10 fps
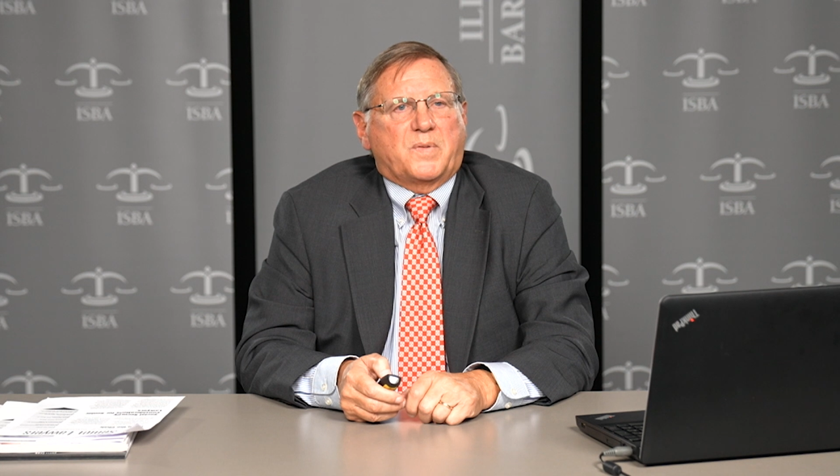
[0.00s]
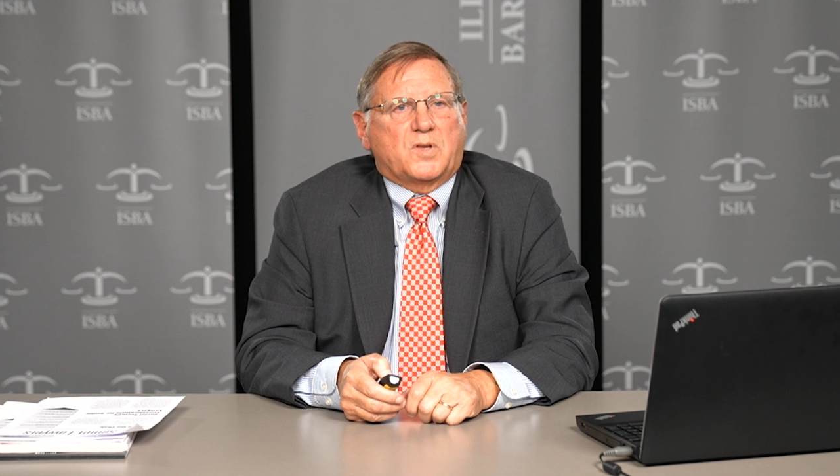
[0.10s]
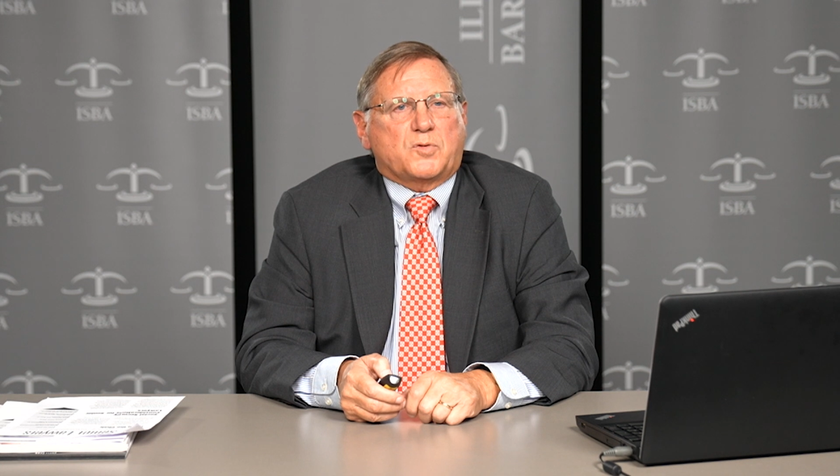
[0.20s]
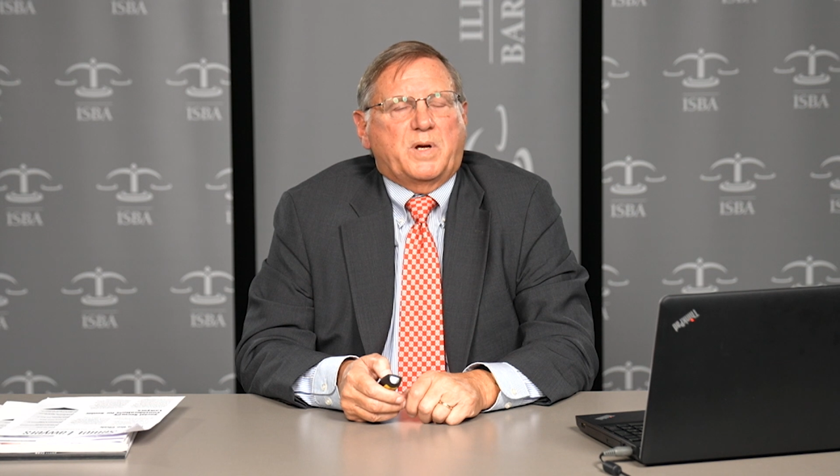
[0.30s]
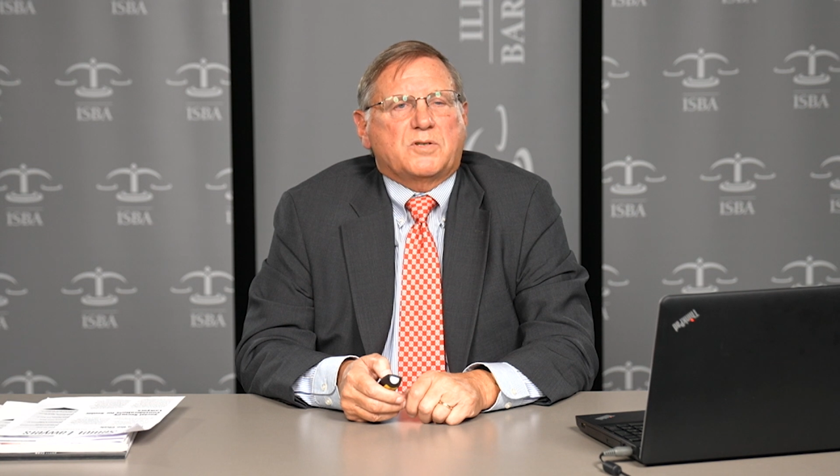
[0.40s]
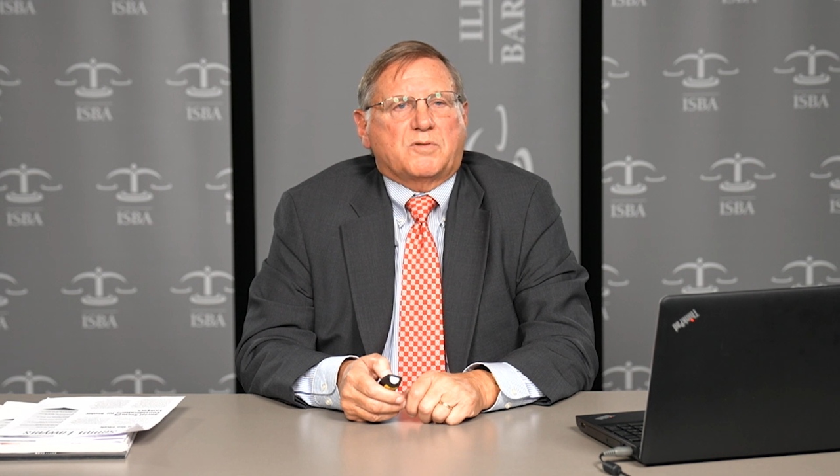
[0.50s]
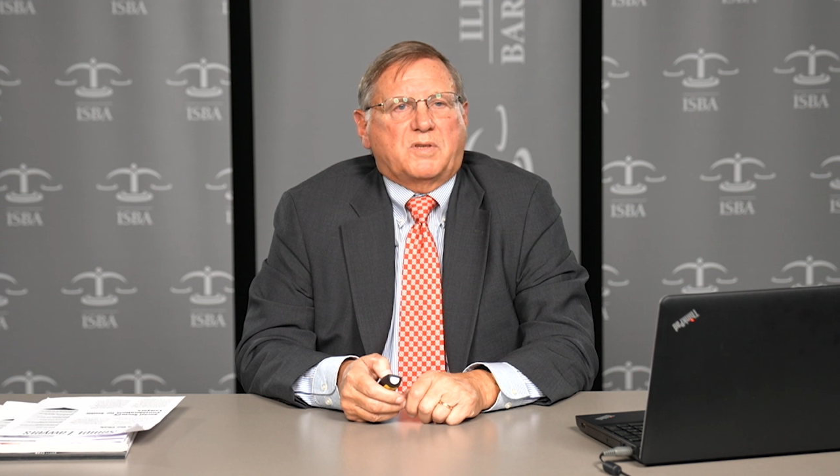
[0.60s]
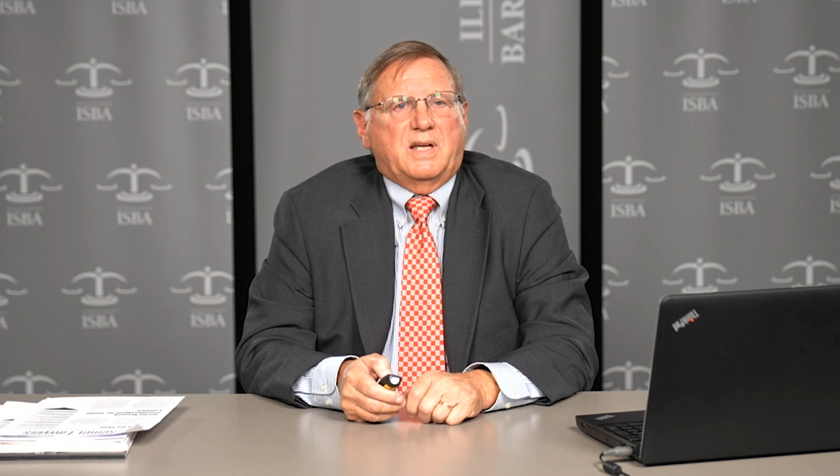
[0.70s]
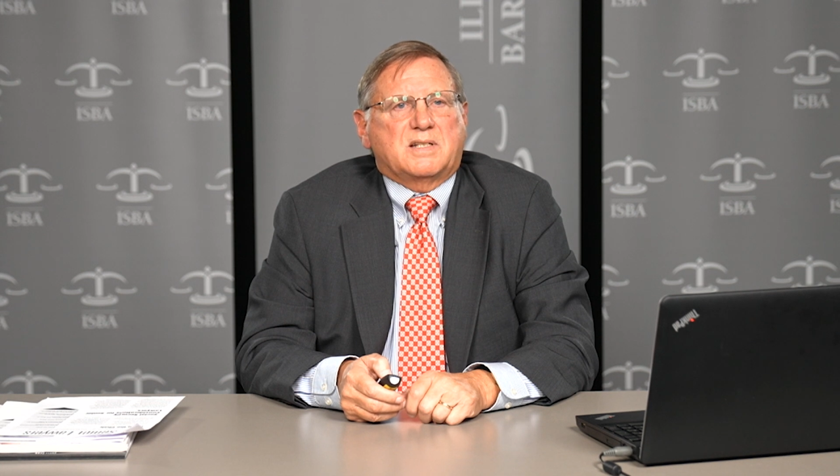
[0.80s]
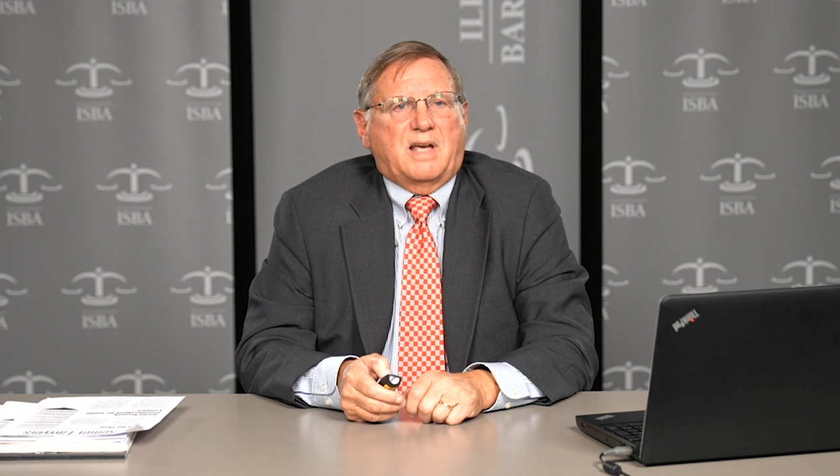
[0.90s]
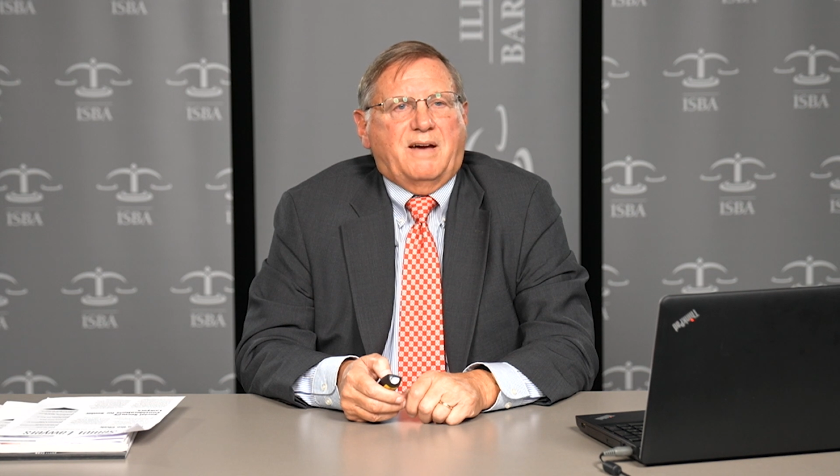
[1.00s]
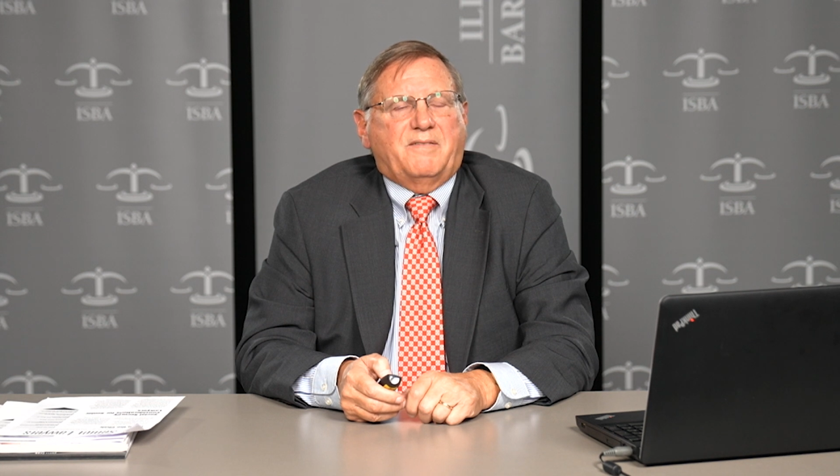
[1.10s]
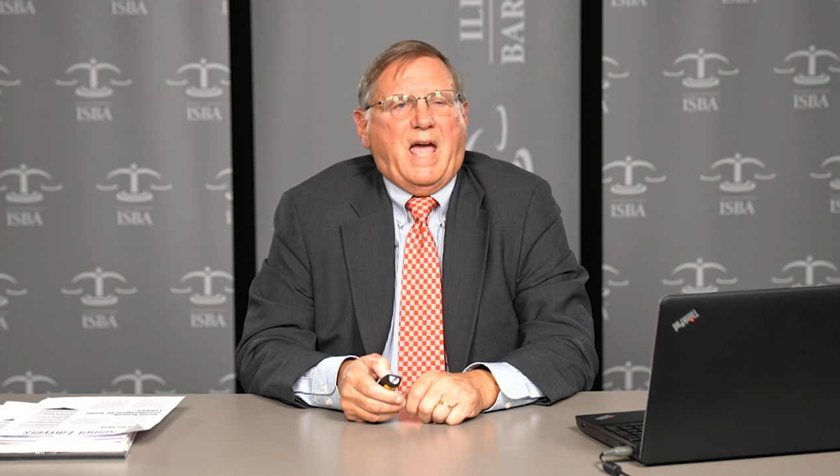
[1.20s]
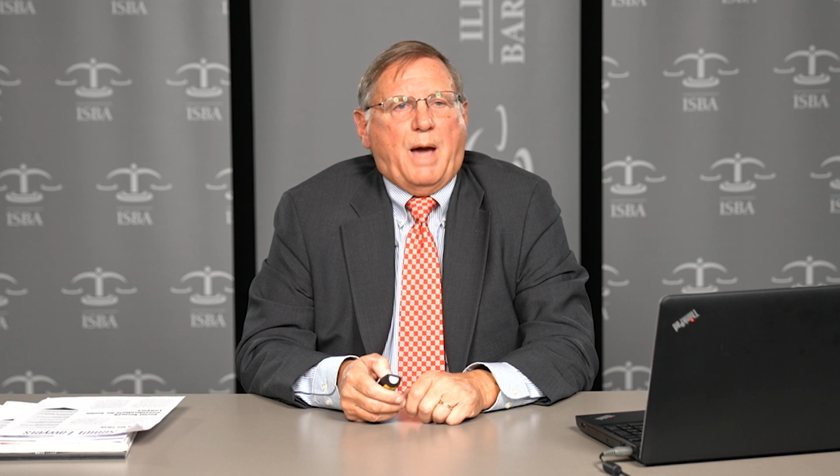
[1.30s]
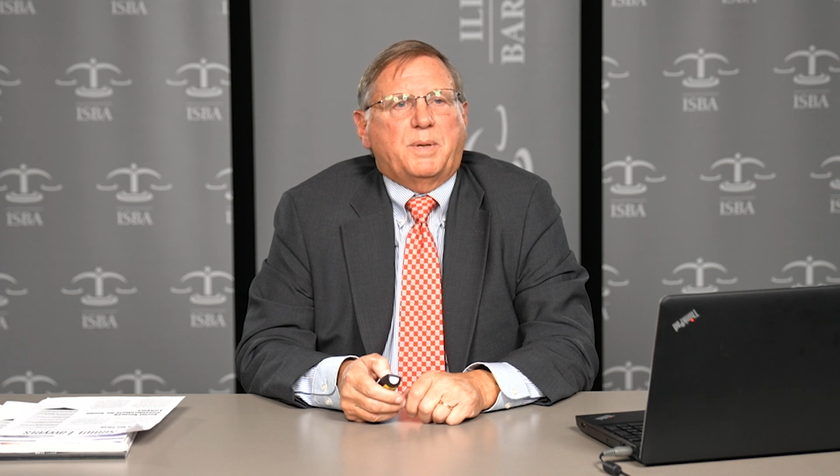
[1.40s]
stranger things have
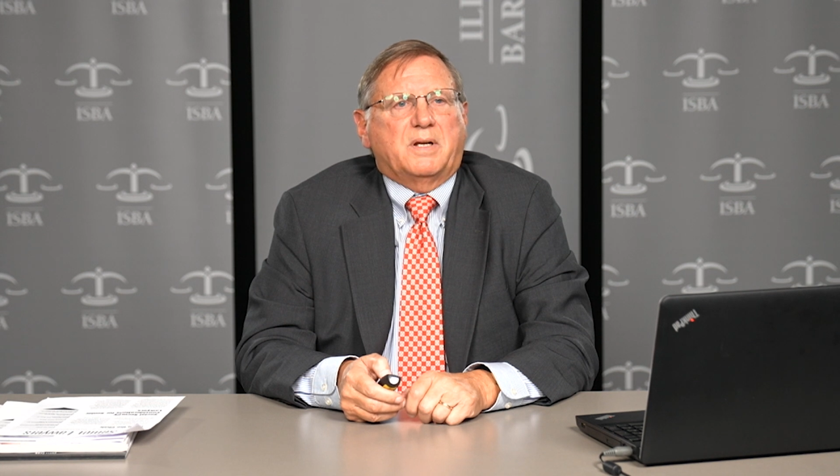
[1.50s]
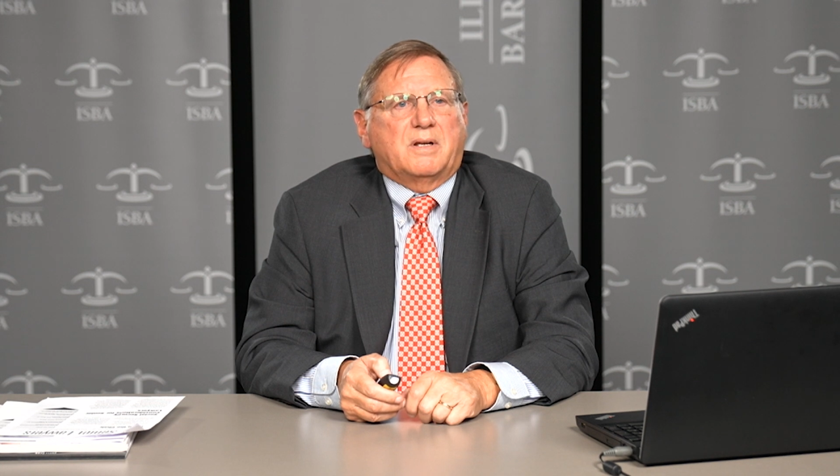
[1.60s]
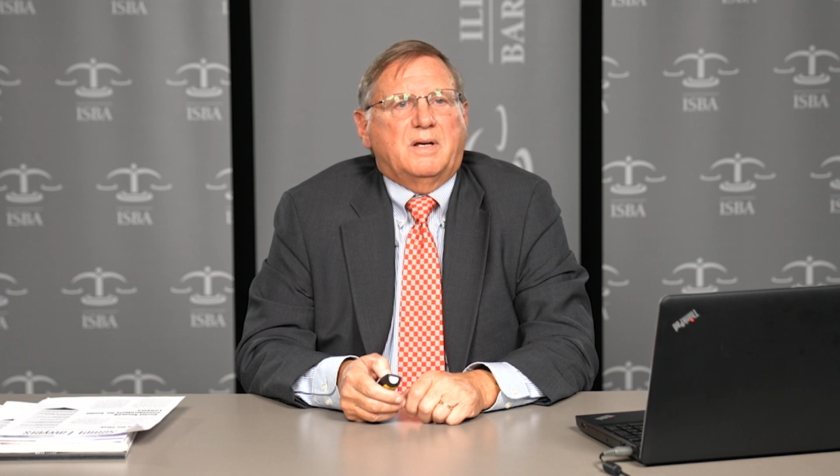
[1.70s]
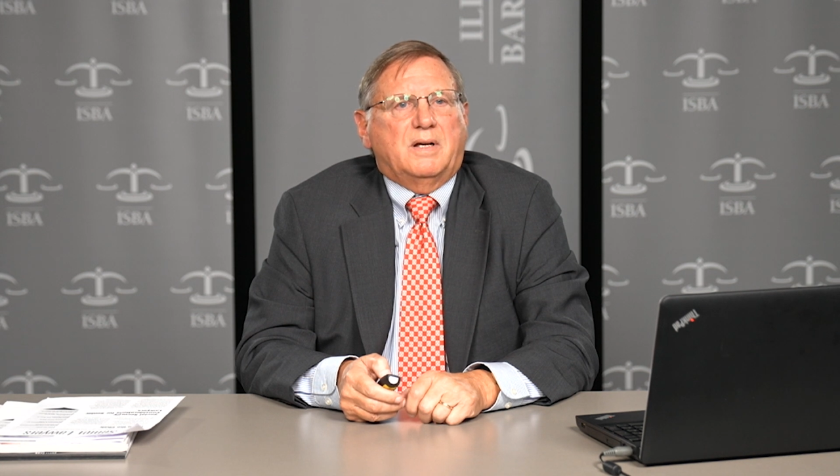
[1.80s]
happened.